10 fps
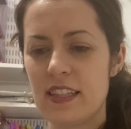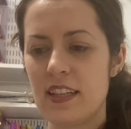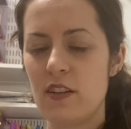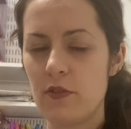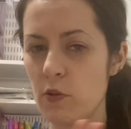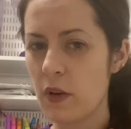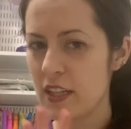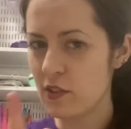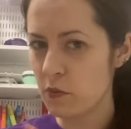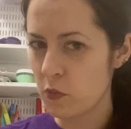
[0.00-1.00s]
If you
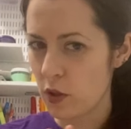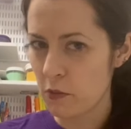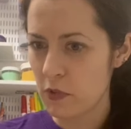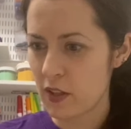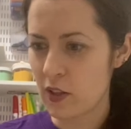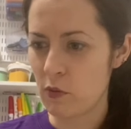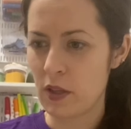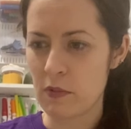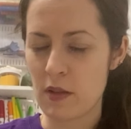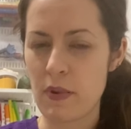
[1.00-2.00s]
wanna do more with
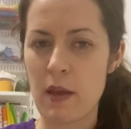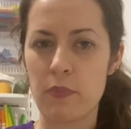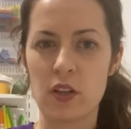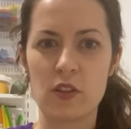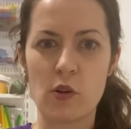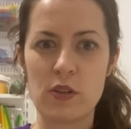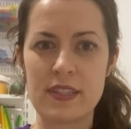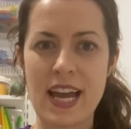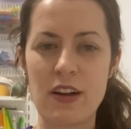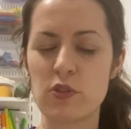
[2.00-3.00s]
gluing with a paper, go to
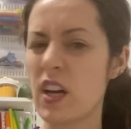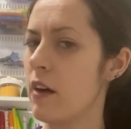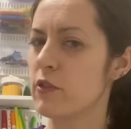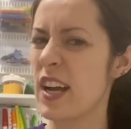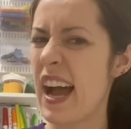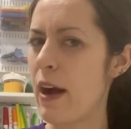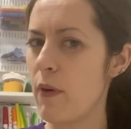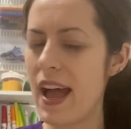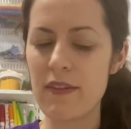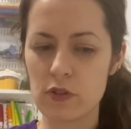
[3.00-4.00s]
town, cover it
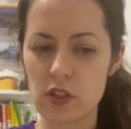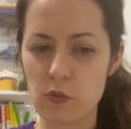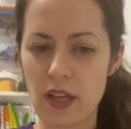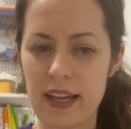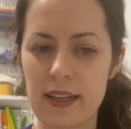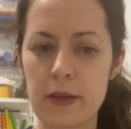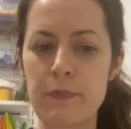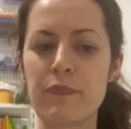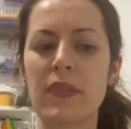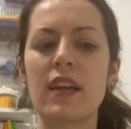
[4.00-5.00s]
however you like.
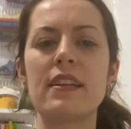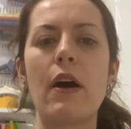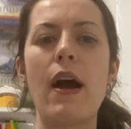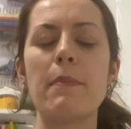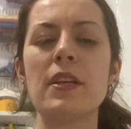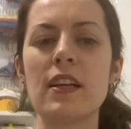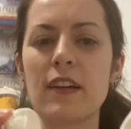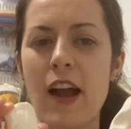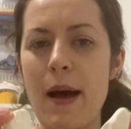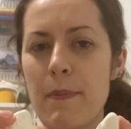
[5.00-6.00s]
Now I'm gonna
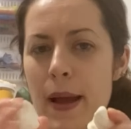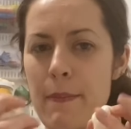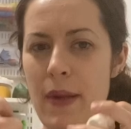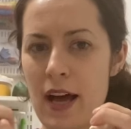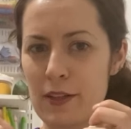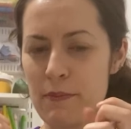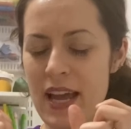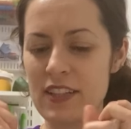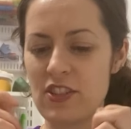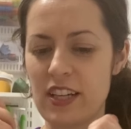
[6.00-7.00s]
grab my Model
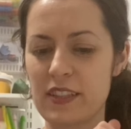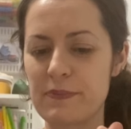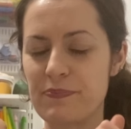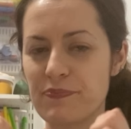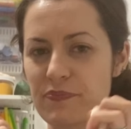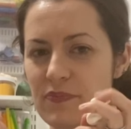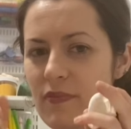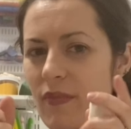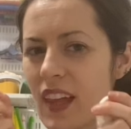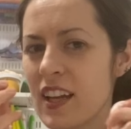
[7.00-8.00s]
Magic.
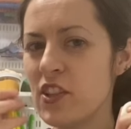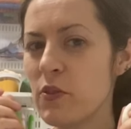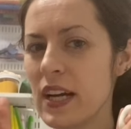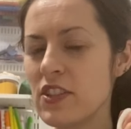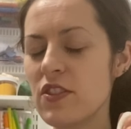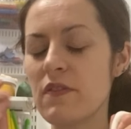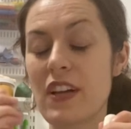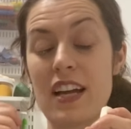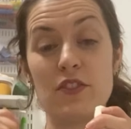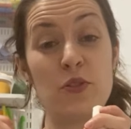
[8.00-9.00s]
And you guys should have
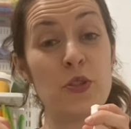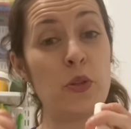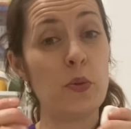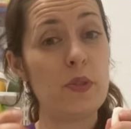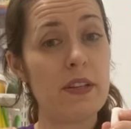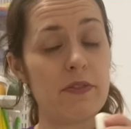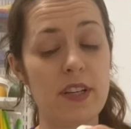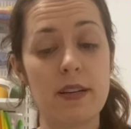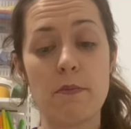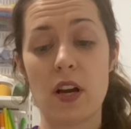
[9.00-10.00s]
gotten 2
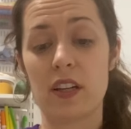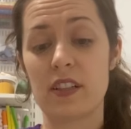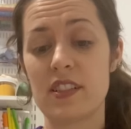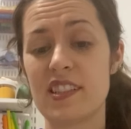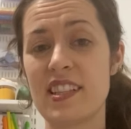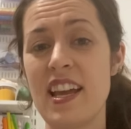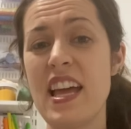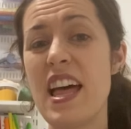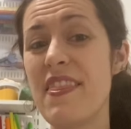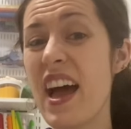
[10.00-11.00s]
different markers.
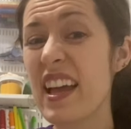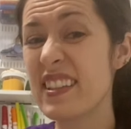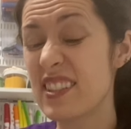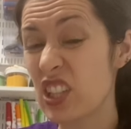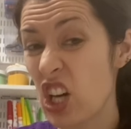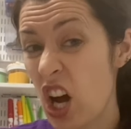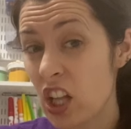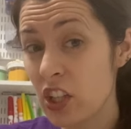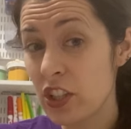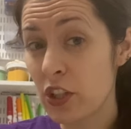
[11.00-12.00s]
And that is to
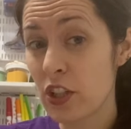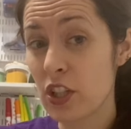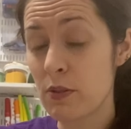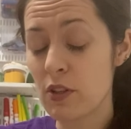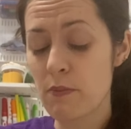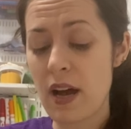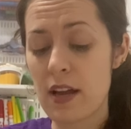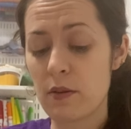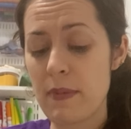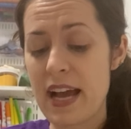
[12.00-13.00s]
color your
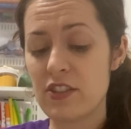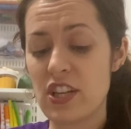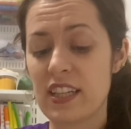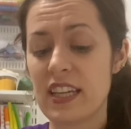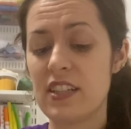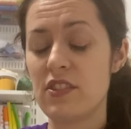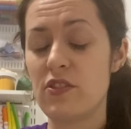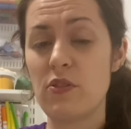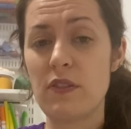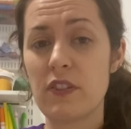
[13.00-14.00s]
Model Magic into
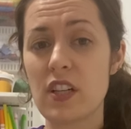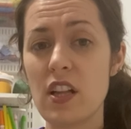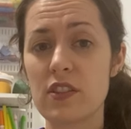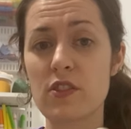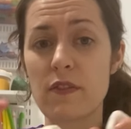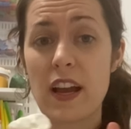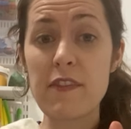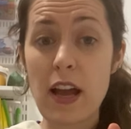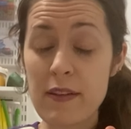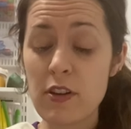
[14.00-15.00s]
2 different colors. So
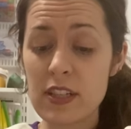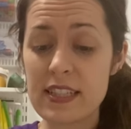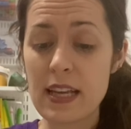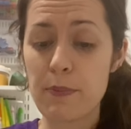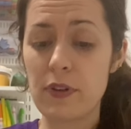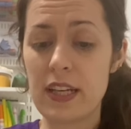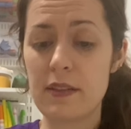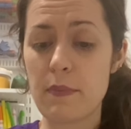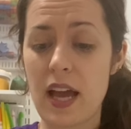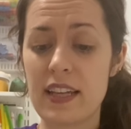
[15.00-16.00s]
I've already
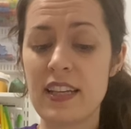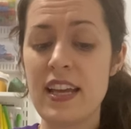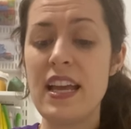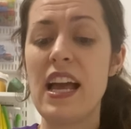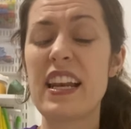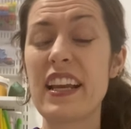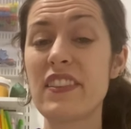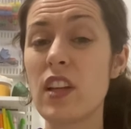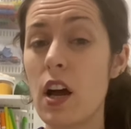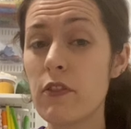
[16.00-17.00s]
separated mine. And I
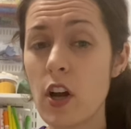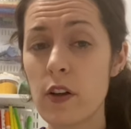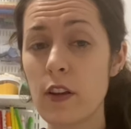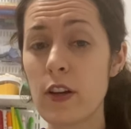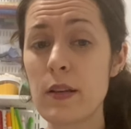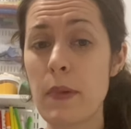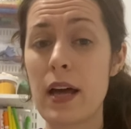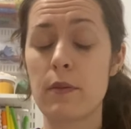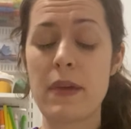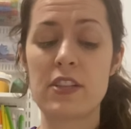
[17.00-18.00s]
love coloring
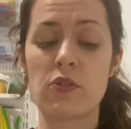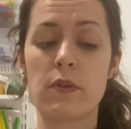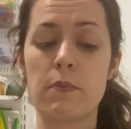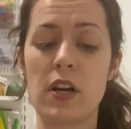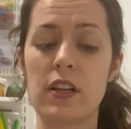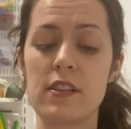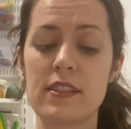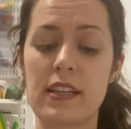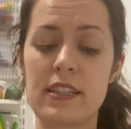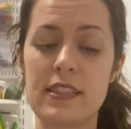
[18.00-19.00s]
Model Magic with markers.
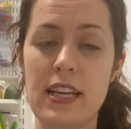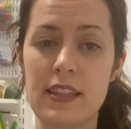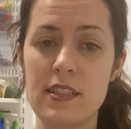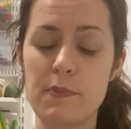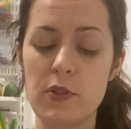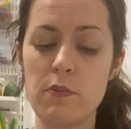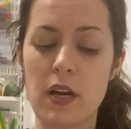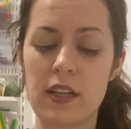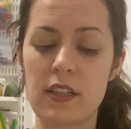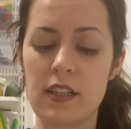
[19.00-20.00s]
I'm gonna take this blue
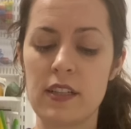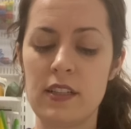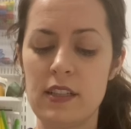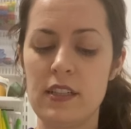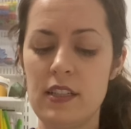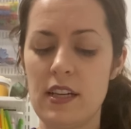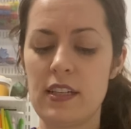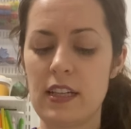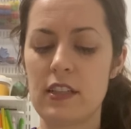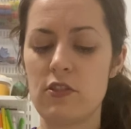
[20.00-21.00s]
marker
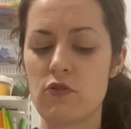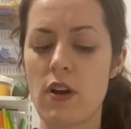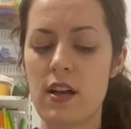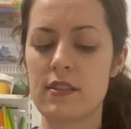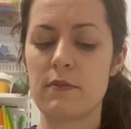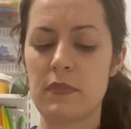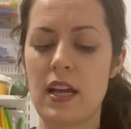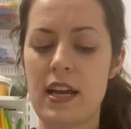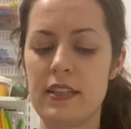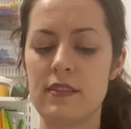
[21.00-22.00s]
and I'm gonna draw some
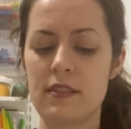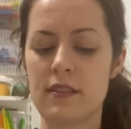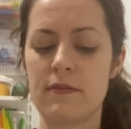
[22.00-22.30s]
lines.